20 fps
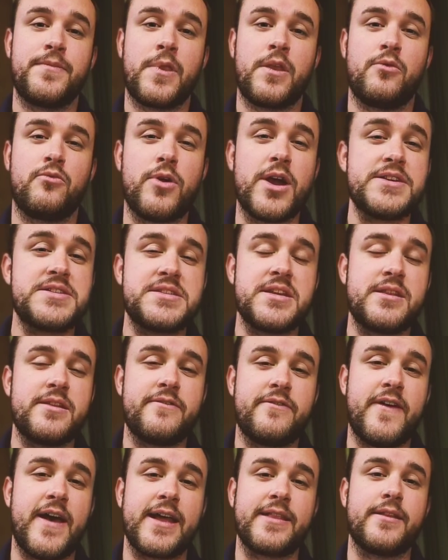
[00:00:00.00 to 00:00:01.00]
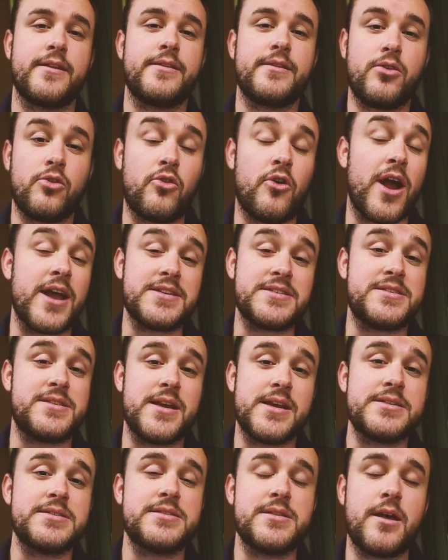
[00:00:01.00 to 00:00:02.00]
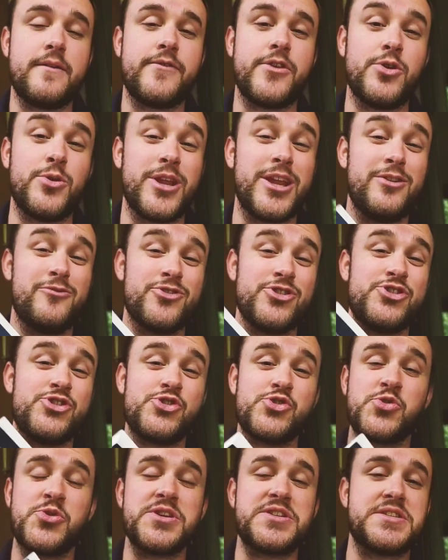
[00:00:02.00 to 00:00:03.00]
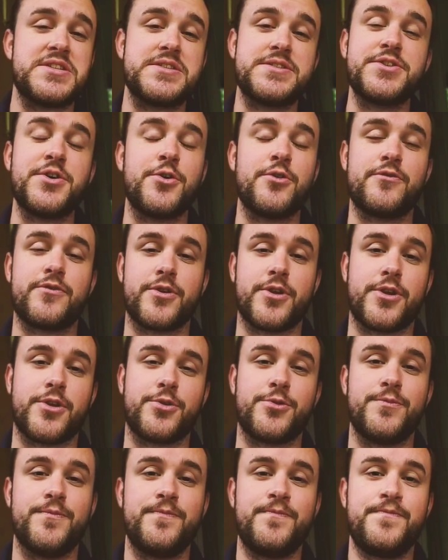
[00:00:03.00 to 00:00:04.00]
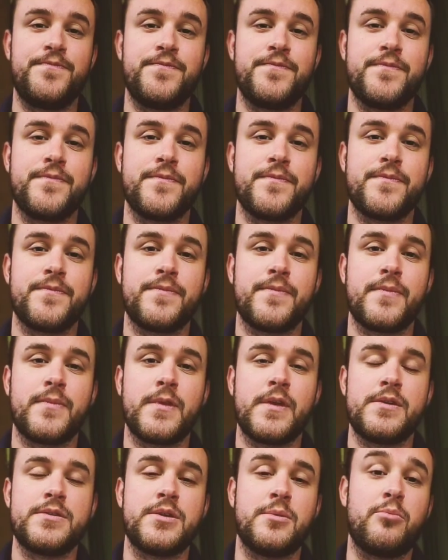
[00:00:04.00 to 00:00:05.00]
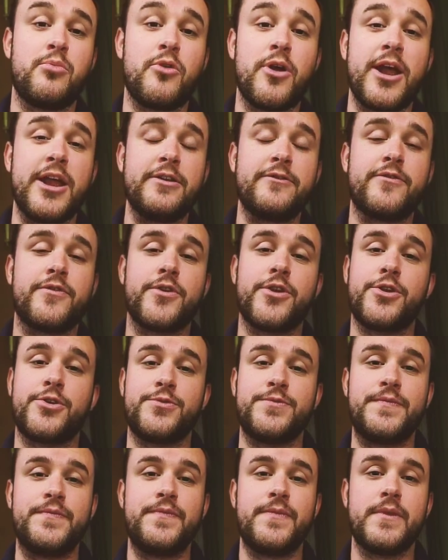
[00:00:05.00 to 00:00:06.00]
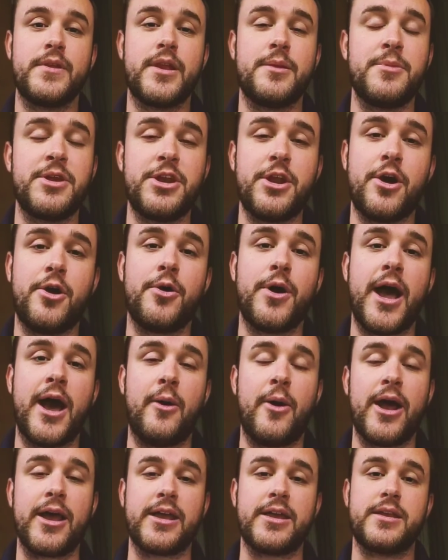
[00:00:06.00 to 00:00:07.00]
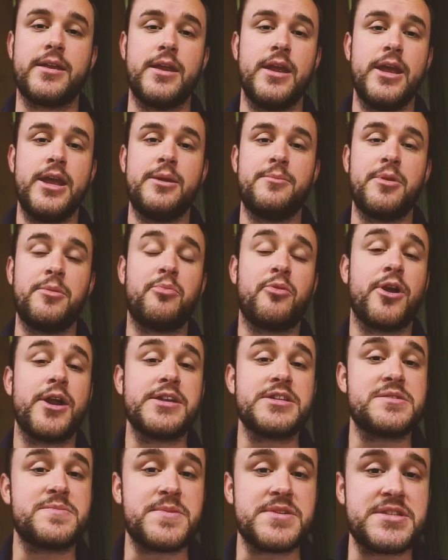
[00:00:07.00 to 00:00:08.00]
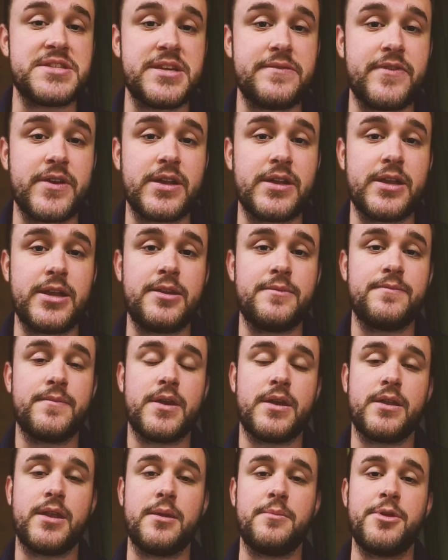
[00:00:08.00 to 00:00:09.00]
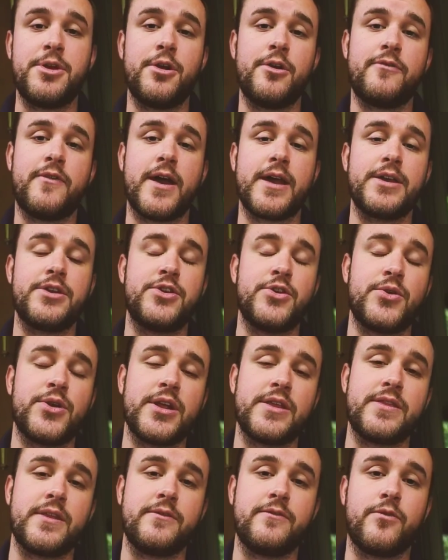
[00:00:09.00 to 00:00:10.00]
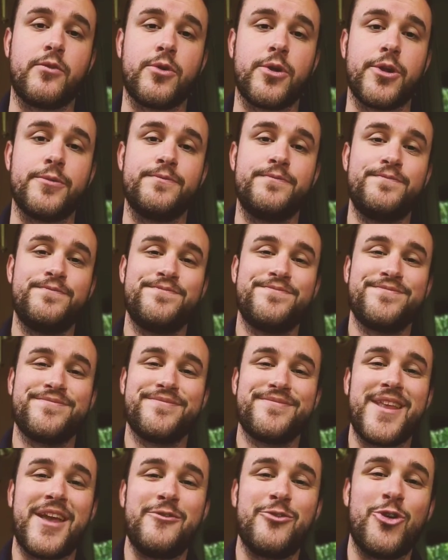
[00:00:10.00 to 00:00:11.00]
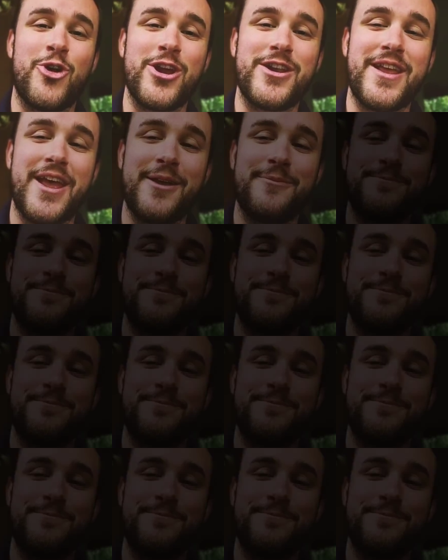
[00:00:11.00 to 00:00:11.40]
Rest in the fact that Christ does love you. He rejoices over you. I'm praying for you. Let me know how I can be praying specifically, and let me know if I can do anything for you. Have a great day.